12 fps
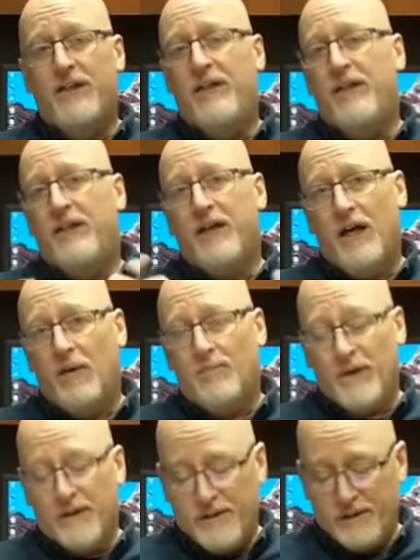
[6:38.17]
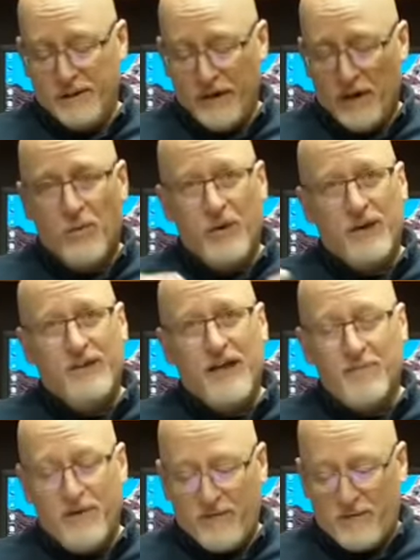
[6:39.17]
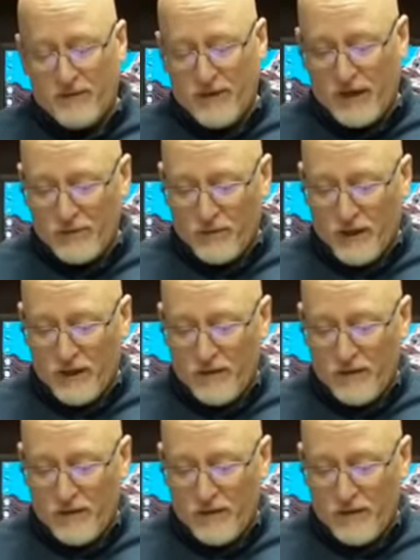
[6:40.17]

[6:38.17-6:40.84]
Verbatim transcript: What does that mean for us? Well, um,